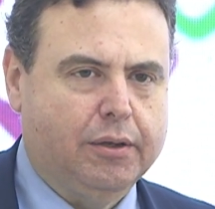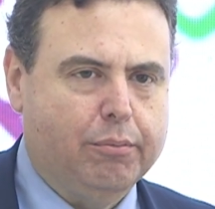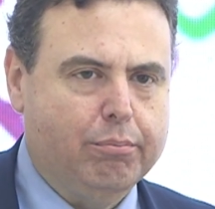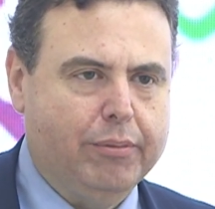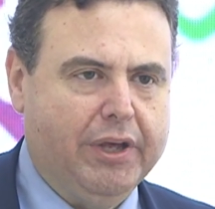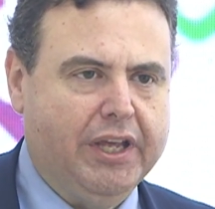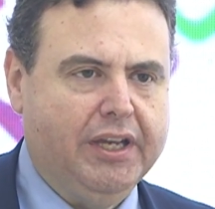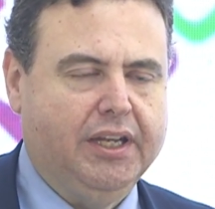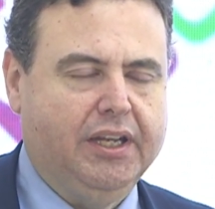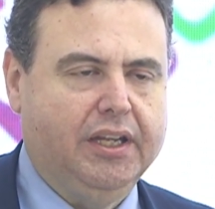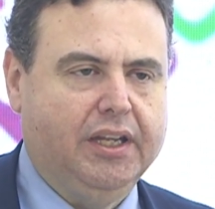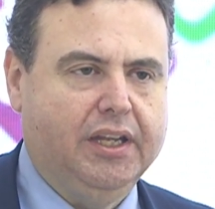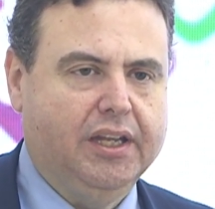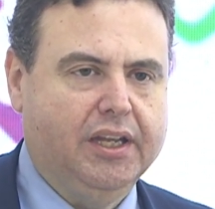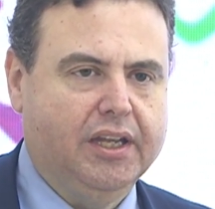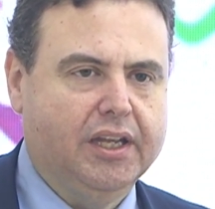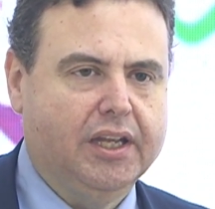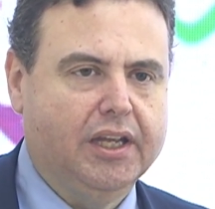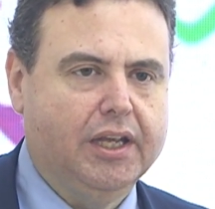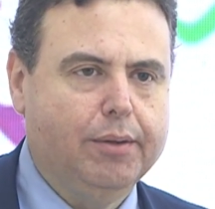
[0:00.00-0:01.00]

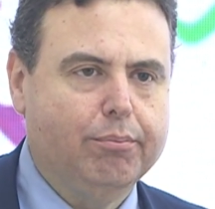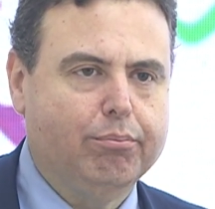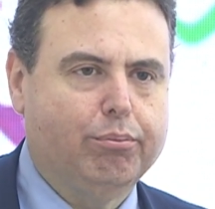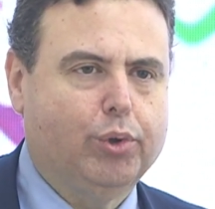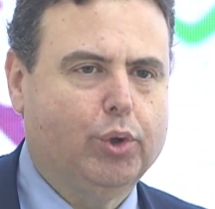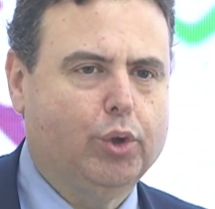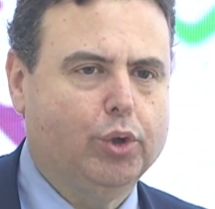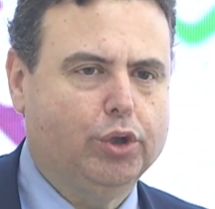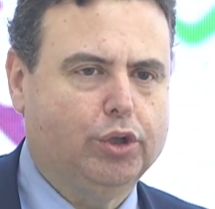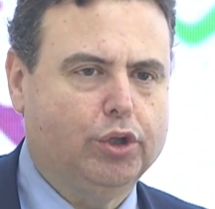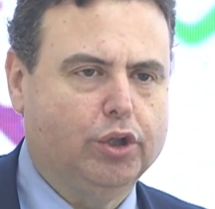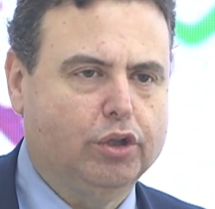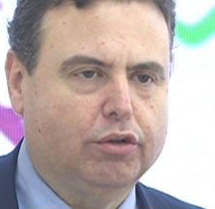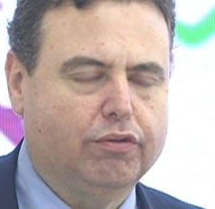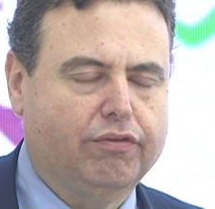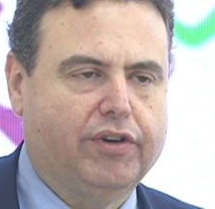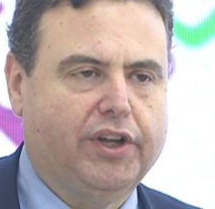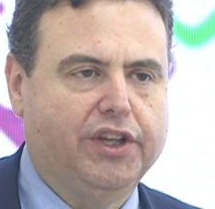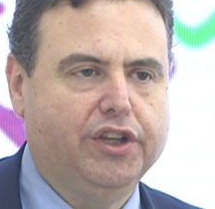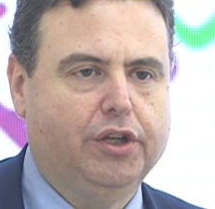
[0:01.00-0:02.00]
many important
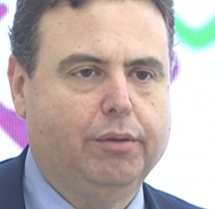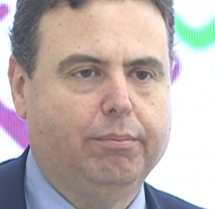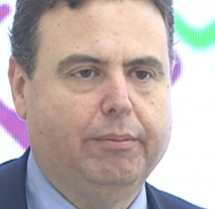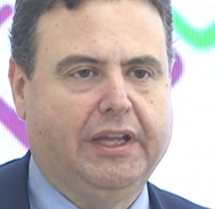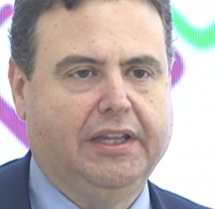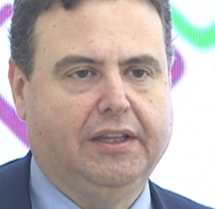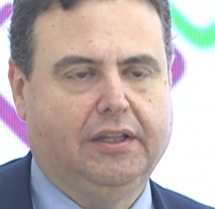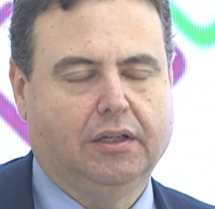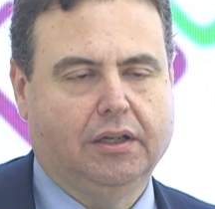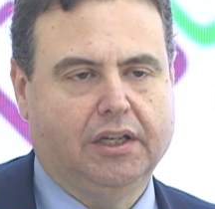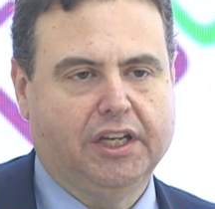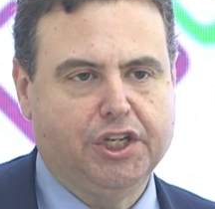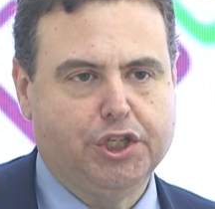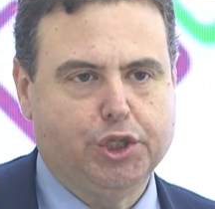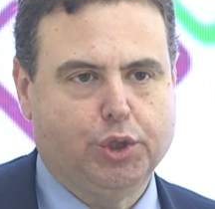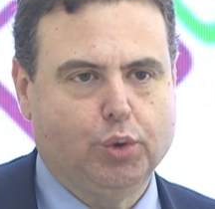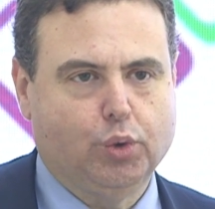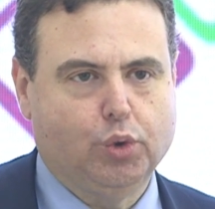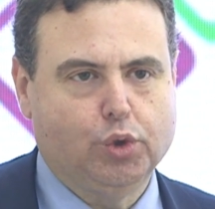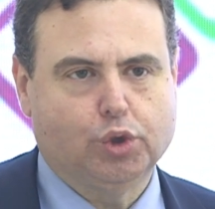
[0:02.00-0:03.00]
fundamental
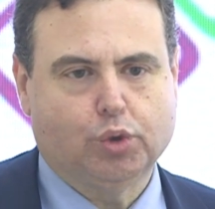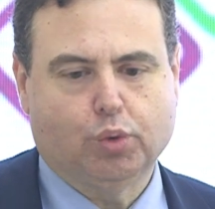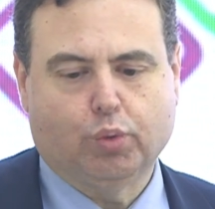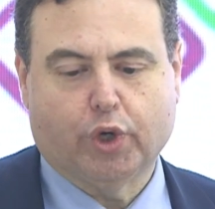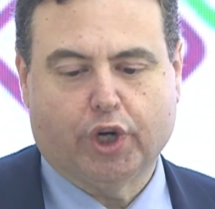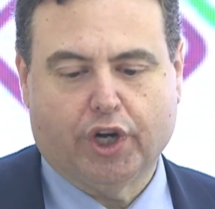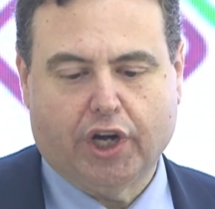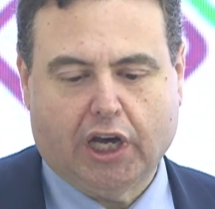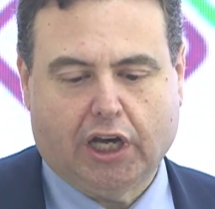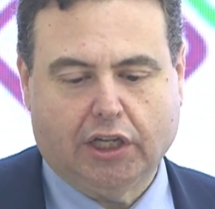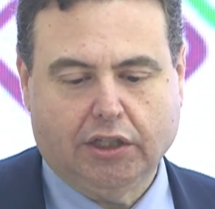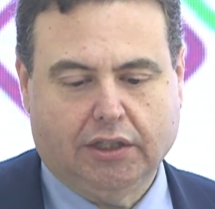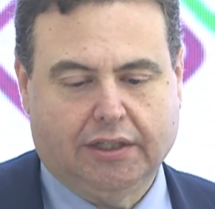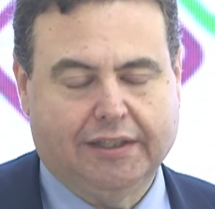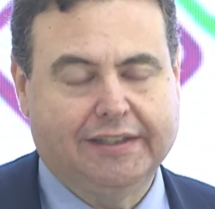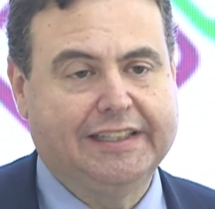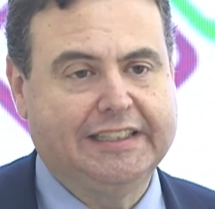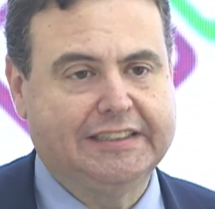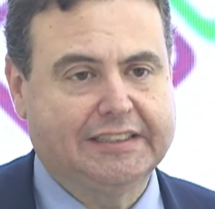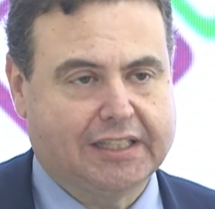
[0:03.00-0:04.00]
issues were
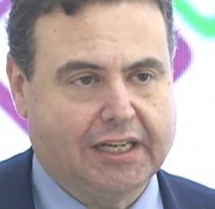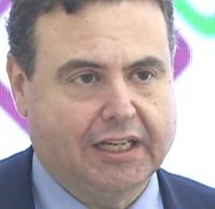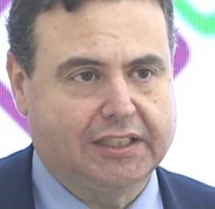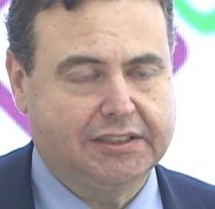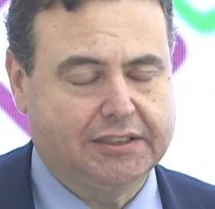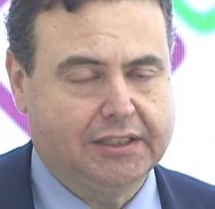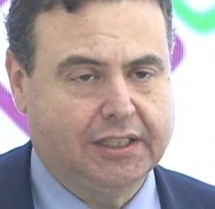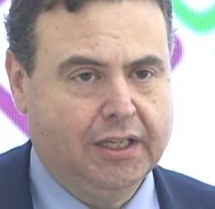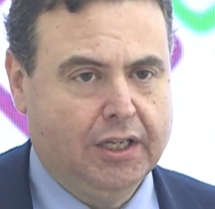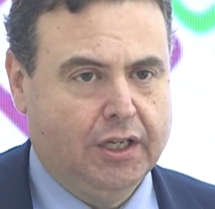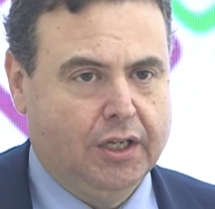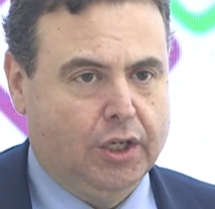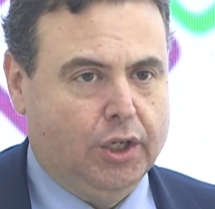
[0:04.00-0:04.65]
not discussed.